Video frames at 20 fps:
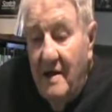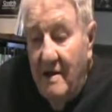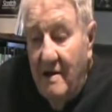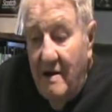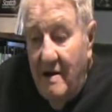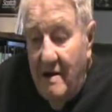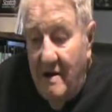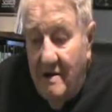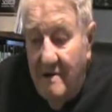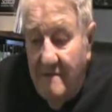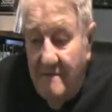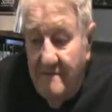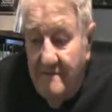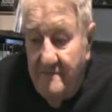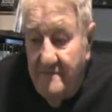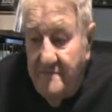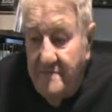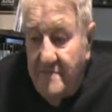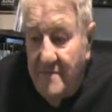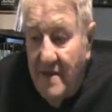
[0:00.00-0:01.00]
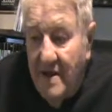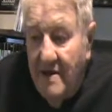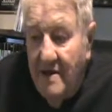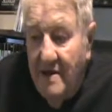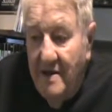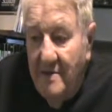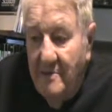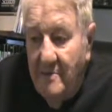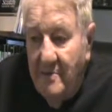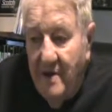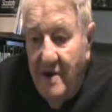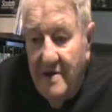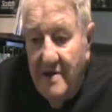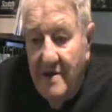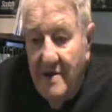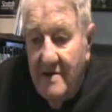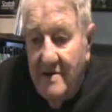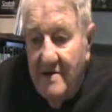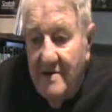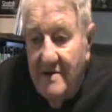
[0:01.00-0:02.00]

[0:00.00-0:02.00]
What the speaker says: But